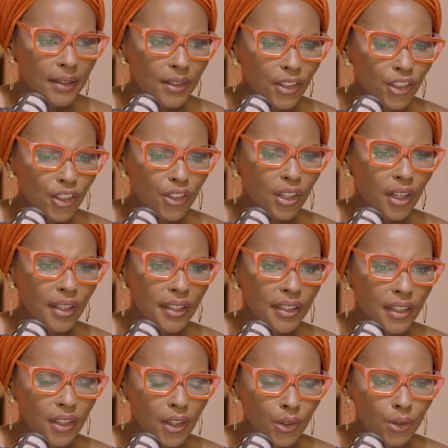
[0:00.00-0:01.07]
digital and
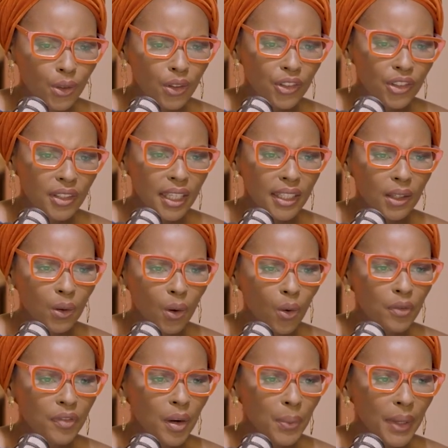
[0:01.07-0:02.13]
the technology taking
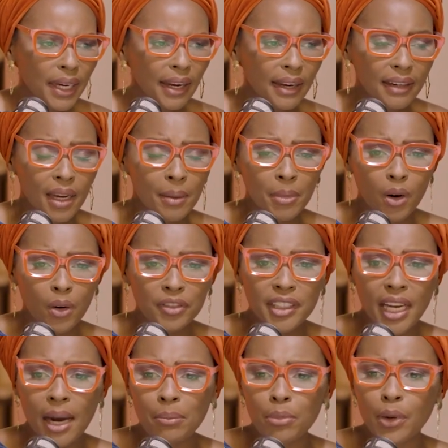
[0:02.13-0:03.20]
over, where a number of
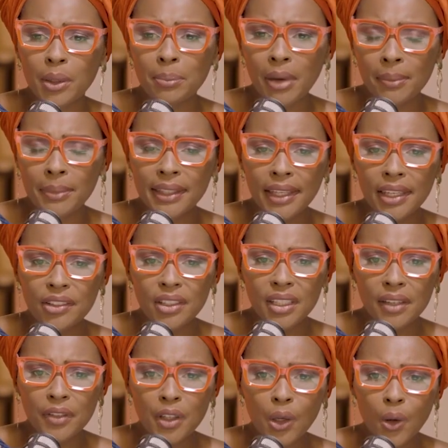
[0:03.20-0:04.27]
tabloid publications
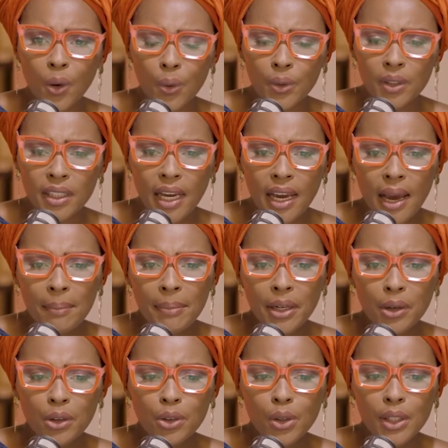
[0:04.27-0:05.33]
have closed, but
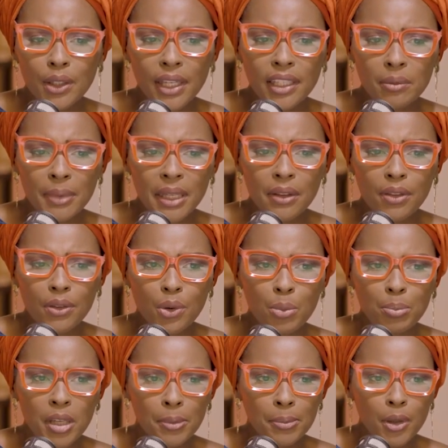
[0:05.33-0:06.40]
also it has been through
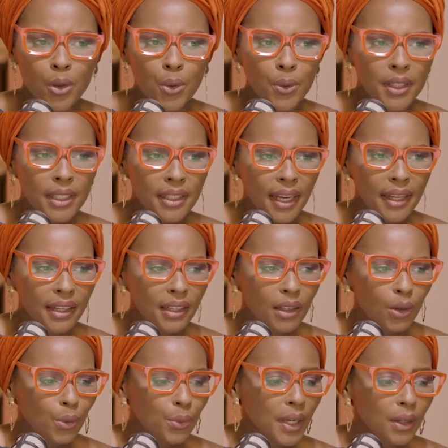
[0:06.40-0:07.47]
people who decided,
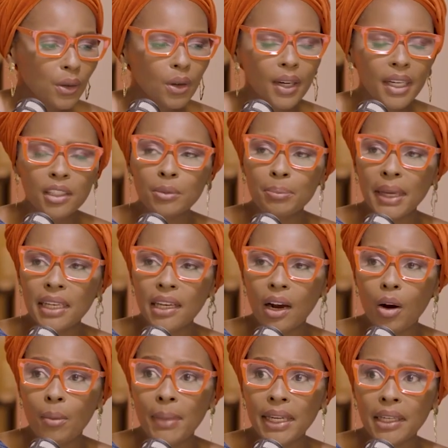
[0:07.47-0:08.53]
no, we are no longer spending
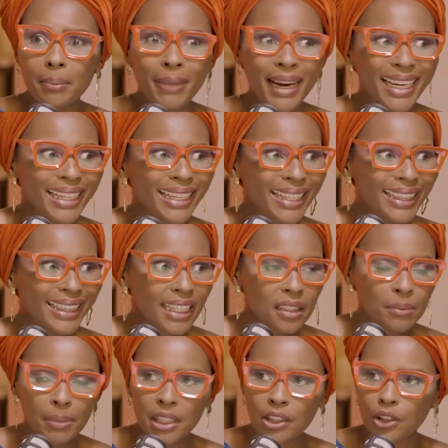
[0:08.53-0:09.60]
our money buying
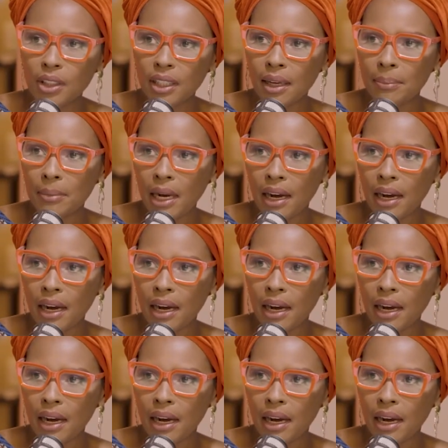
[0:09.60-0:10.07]
this particular